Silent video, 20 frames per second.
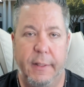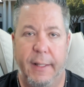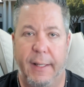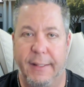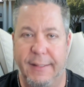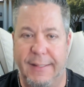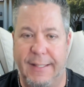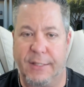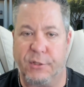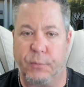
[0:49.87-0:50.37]

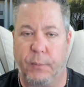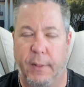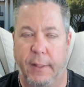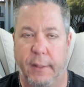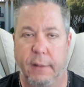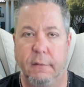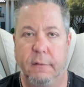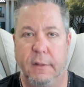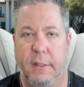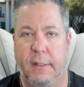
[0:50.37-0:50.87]
And guess
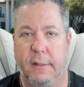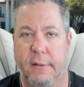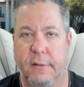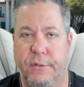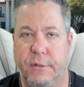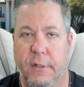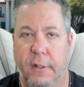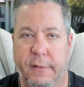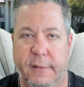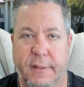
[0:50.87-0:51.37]
what? You get to
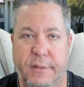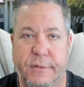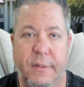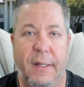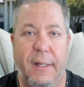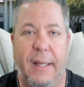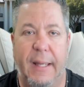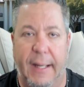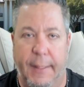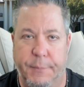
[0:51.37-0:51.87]
start this
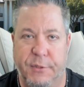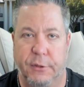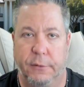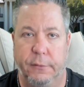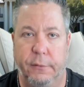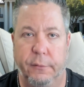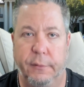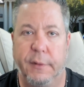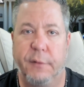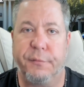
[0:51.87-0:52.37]

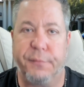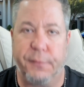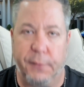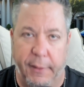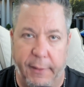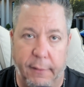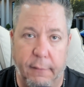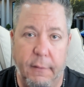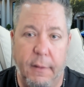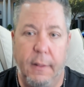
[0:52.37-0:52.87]
absolutely
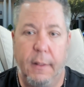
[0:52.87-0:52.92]
free.